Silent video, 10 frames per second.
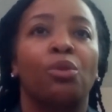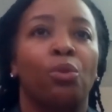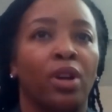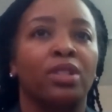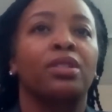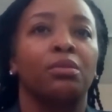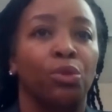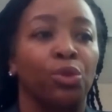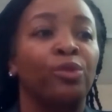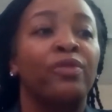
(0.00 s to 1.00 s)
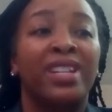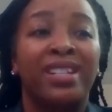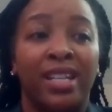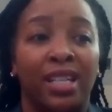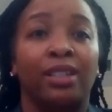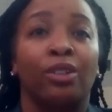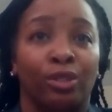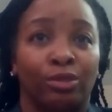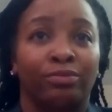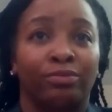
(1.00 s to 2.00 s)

wants to move the needle